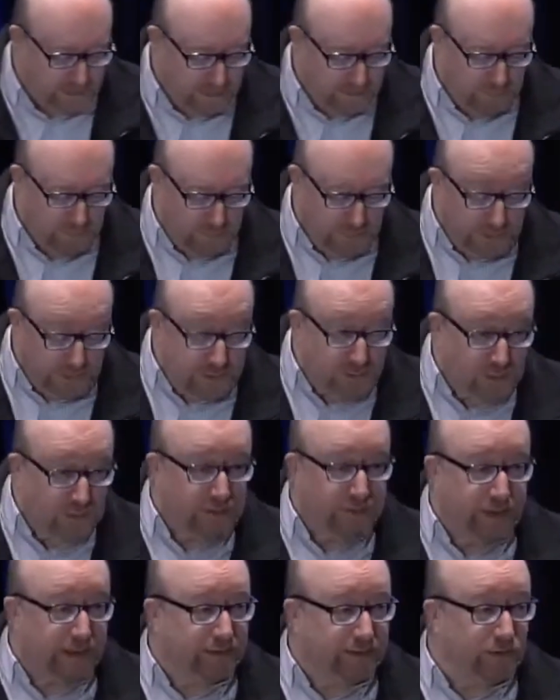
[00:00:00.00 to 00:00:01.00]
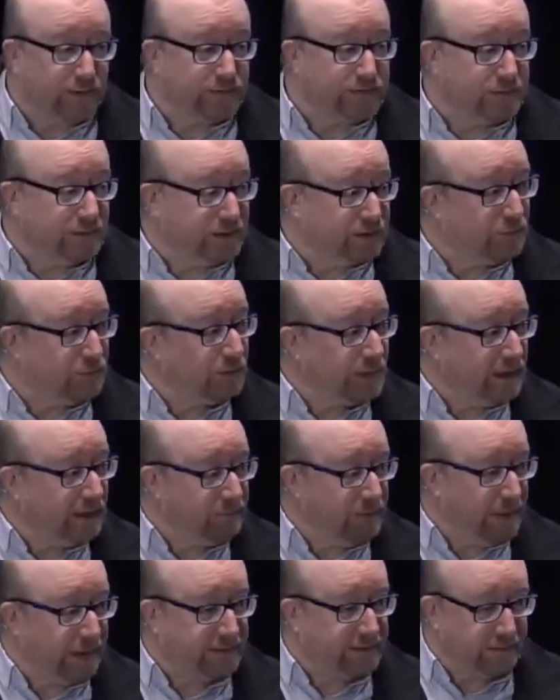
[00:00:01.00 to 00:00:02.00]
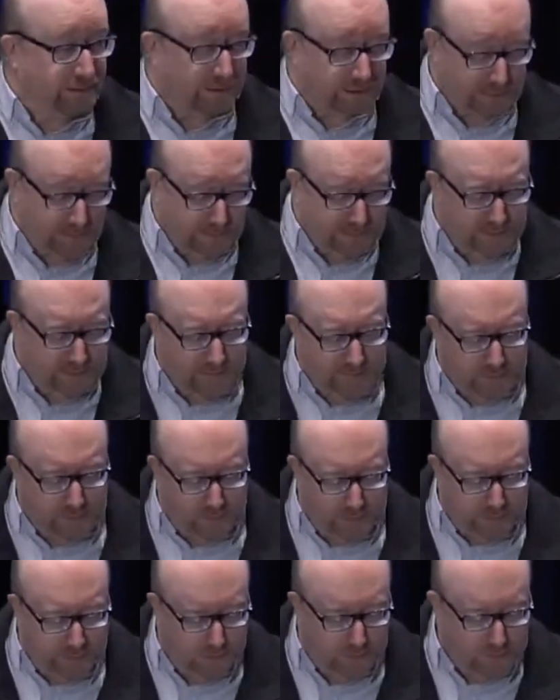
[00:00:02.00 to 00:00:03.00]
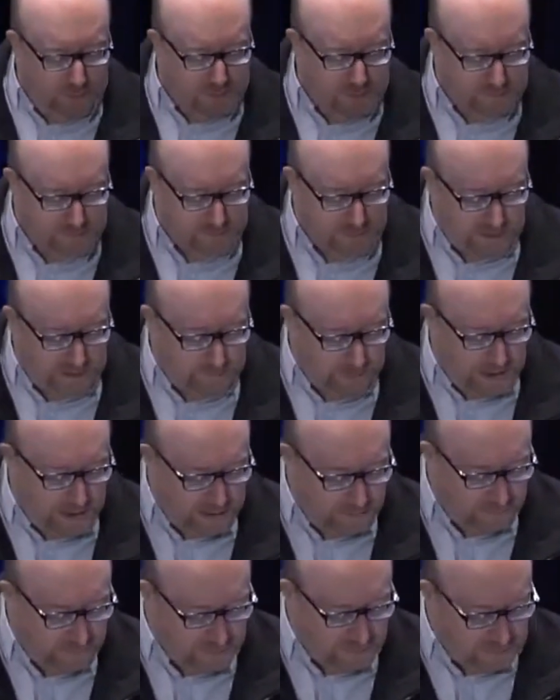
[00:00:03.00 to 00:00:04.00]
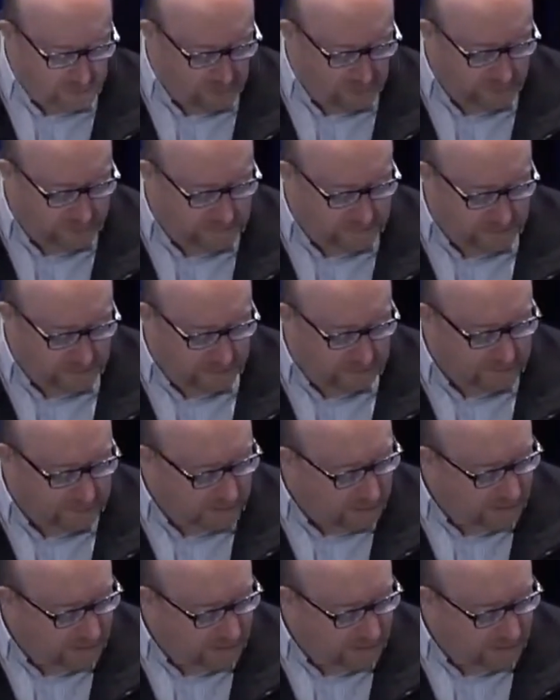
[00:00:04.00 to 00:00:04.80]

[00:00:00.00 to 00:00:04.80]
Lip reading: We're going to talk about those things. We'll come back to those. Let's have a little look at Psalm 119,